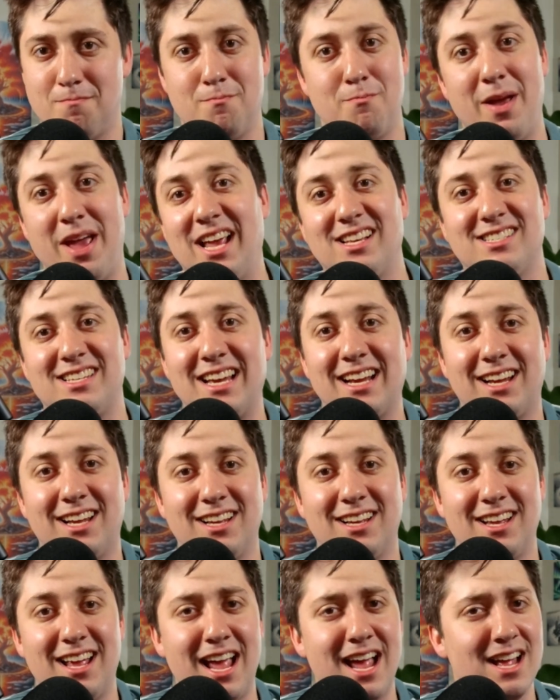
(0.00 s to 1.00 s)

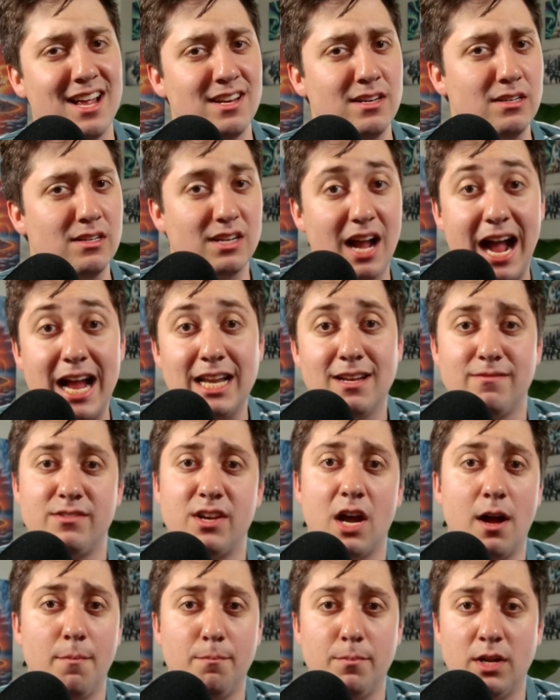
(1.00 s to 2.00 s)
basic and kind of
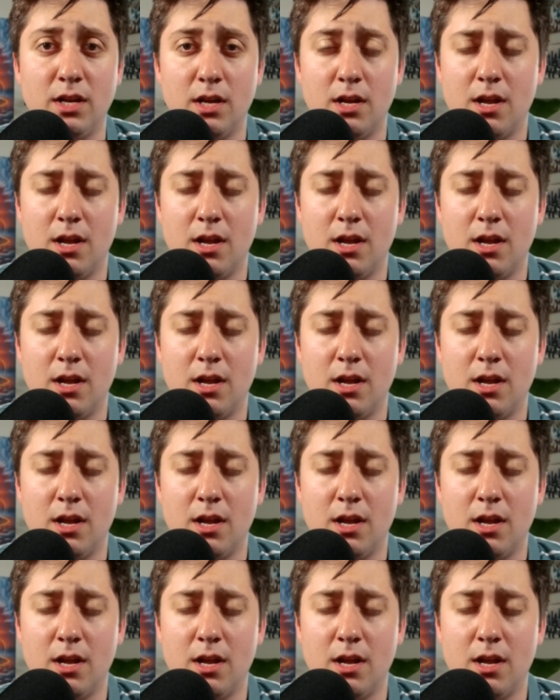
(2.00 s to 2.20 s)
dumb,